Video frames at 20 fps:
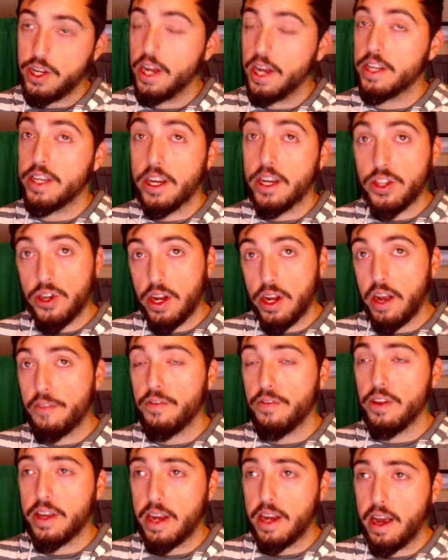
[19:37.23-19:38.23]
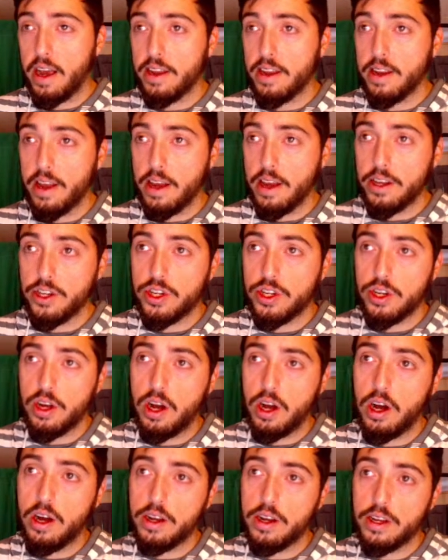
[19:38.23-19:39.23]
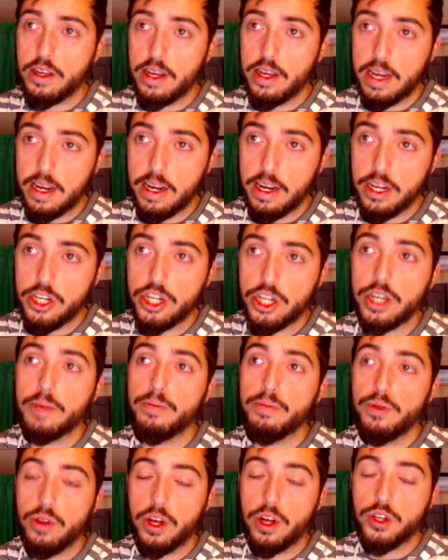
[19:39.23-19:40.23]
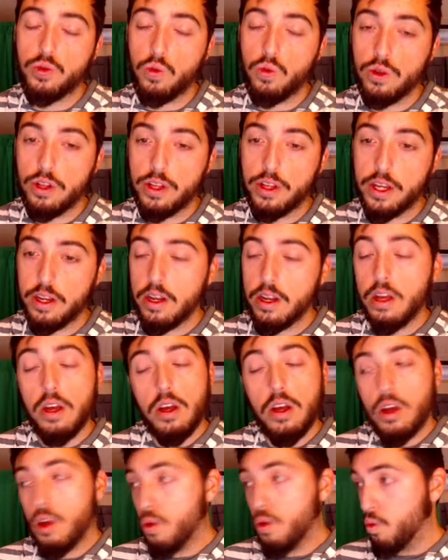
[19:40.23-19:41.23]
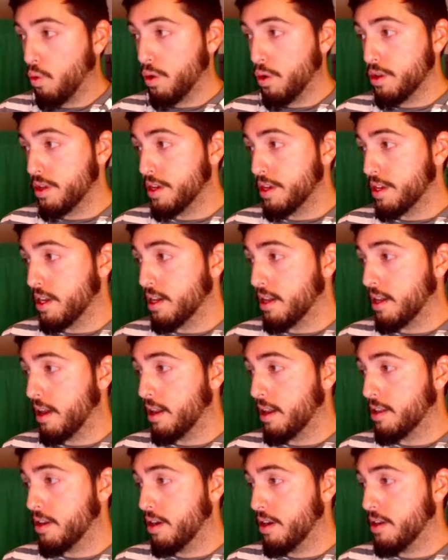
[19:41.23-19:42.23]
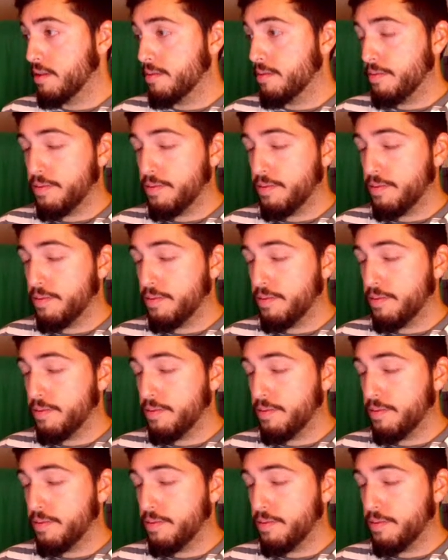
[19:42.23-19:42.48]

And yesterday I felt like I had an edge on EDG plus World Elite. World Elite didn't get it done.